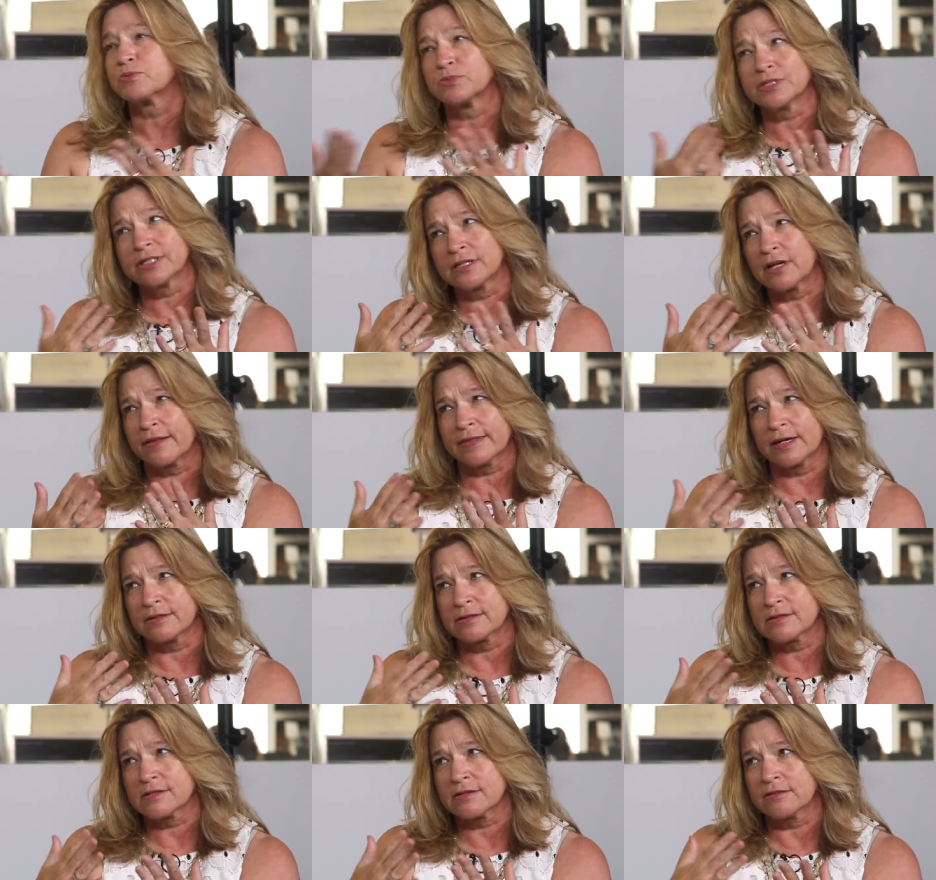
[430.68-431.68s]
but really not
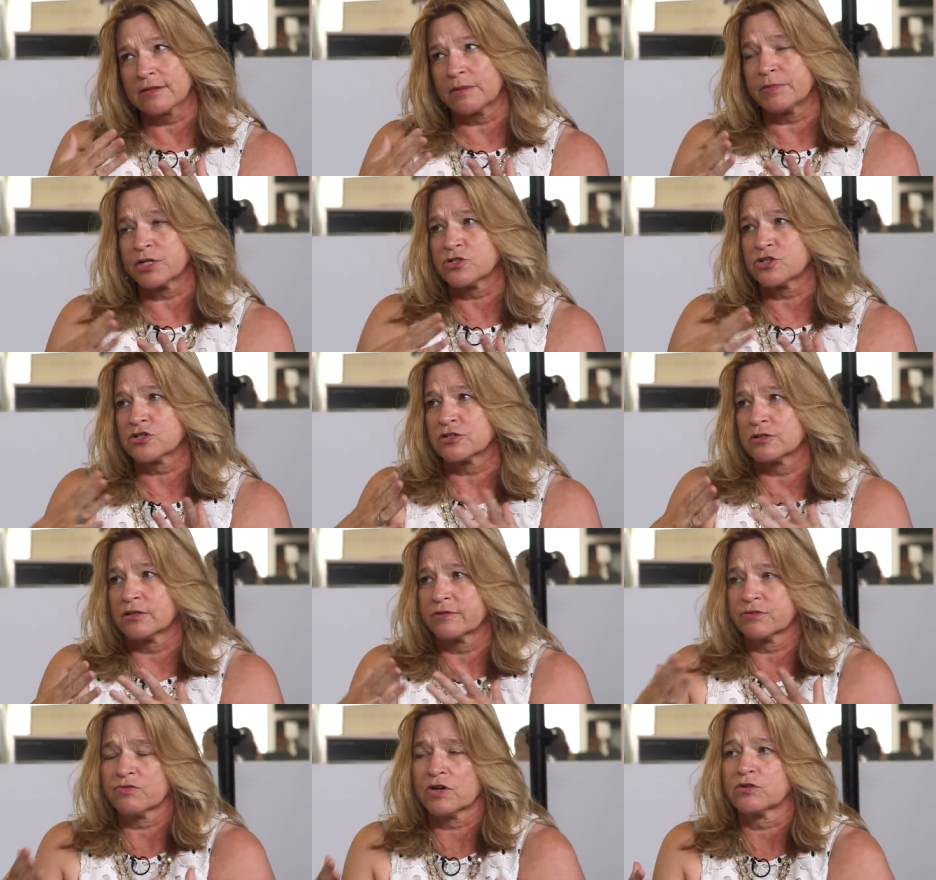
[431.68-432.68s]
that, still that much
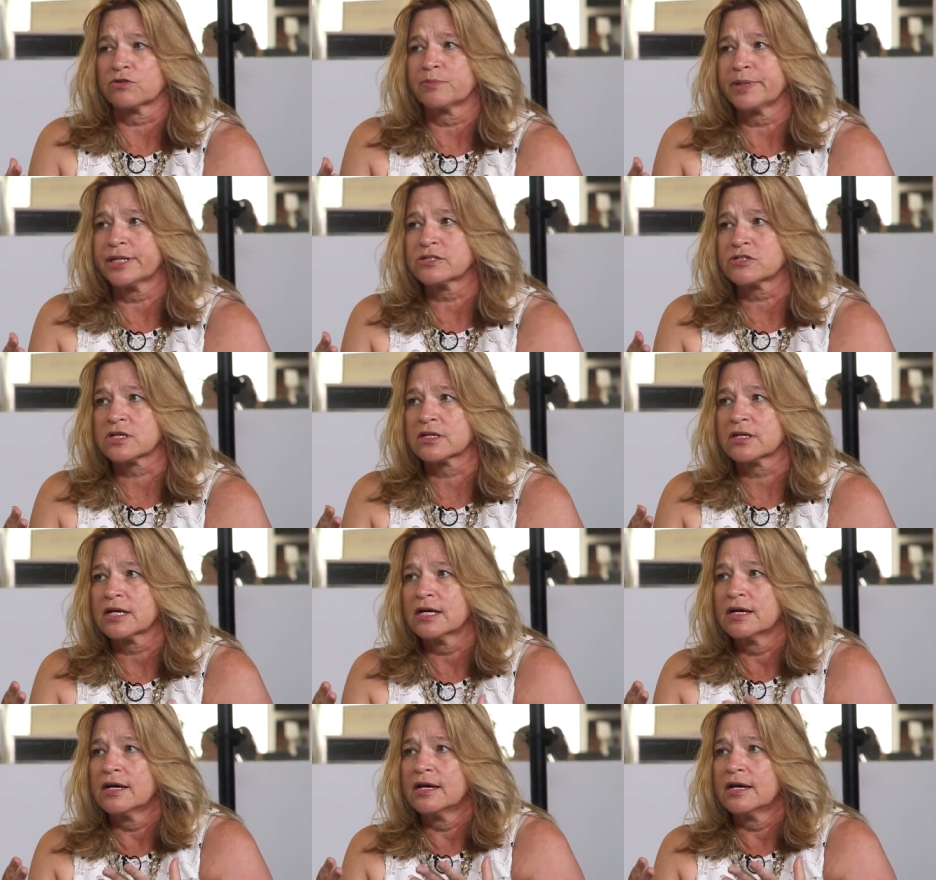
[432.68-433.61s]
of the federal budget.